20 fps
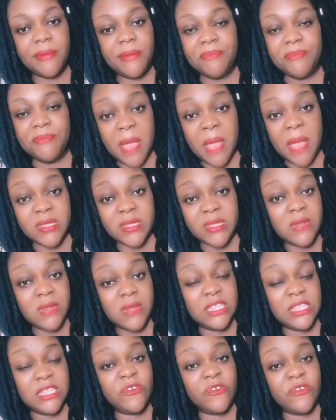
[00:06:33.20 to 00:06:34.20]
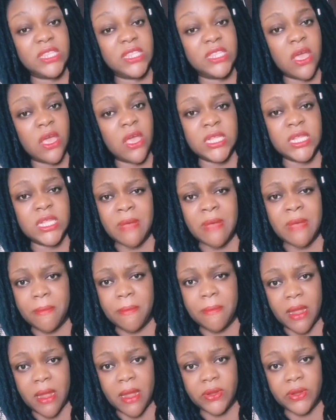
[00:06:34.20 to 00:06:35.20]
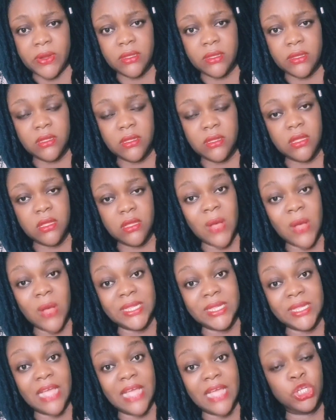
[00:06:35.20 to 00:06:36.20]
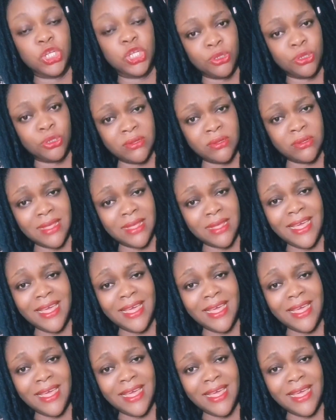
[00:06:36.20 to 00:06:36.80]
babes, please, if you see a husband, marry. I was like, shoo.